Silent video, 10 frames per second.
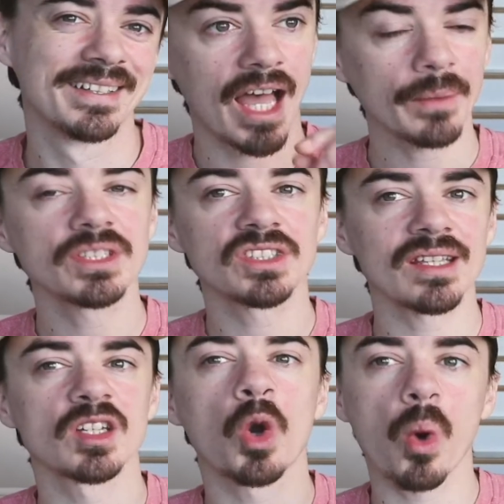I would say
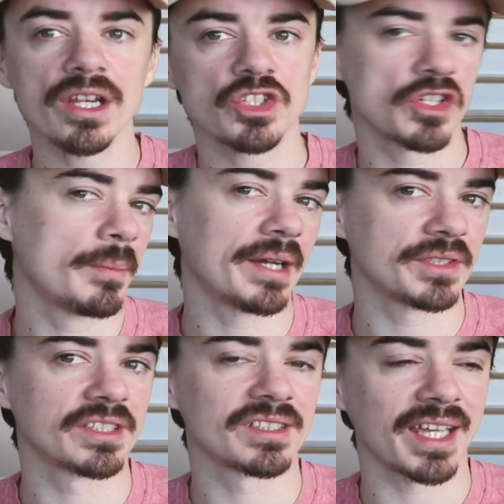the question about
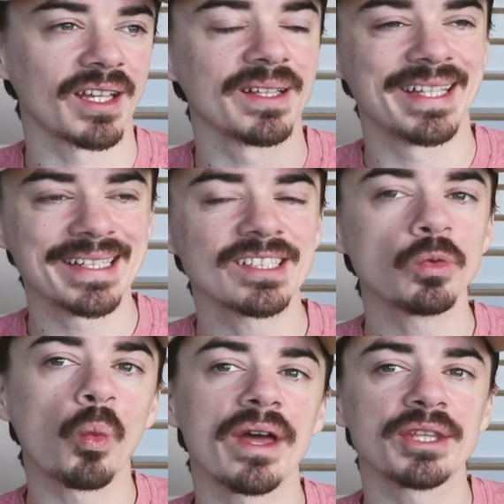this scale
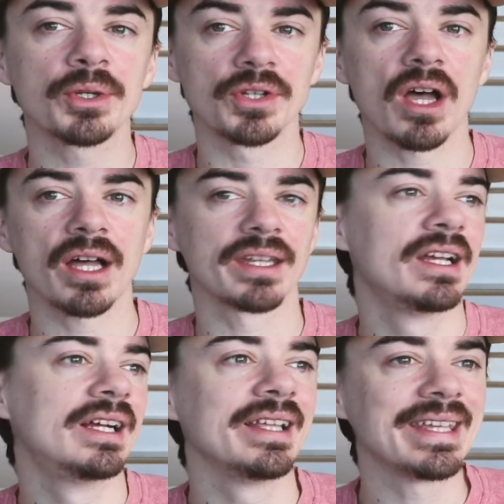isn't whether or not
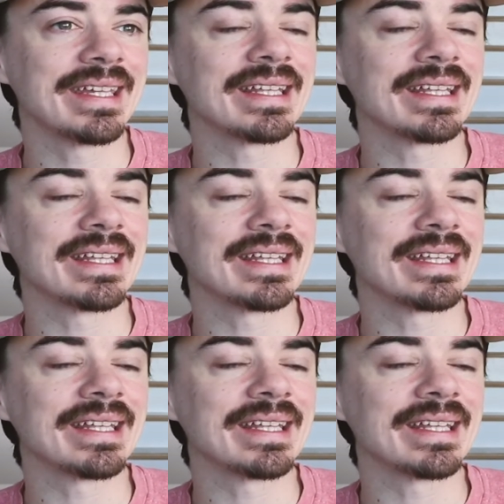it